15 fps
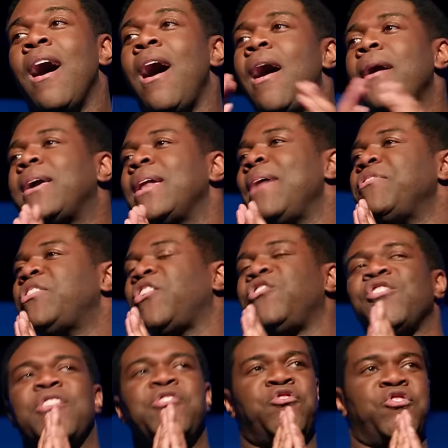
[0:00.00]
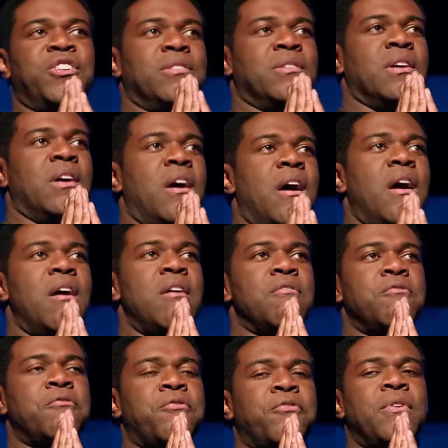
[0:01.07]
Uh, can I have a suggestion
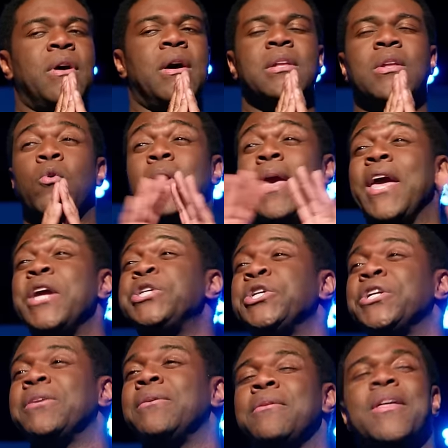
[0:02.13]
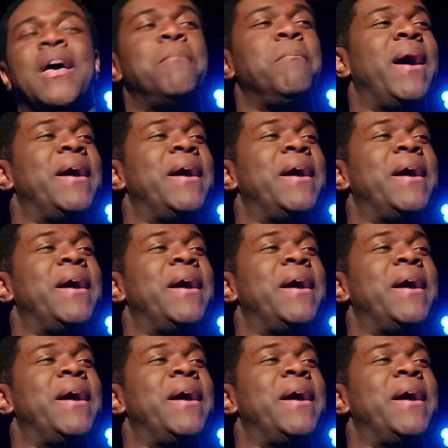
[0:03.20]
of a location that